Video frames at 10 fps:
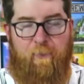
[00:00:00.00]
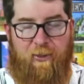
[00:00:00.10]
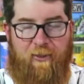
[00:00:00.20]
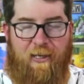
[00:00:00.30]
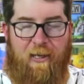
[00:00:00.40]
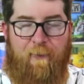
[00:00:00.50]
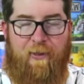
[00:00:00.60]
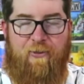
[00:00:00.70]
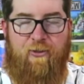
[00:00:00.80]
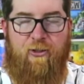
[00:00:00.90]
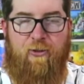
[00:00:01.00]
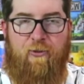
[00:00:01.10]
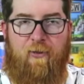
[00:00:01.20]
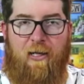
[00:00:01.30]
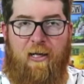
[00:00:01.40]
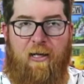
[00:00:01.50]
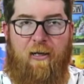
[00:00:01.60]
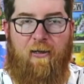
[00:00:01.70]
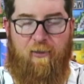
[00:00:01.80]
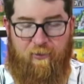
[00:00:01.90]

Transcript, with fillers: putting the game into a,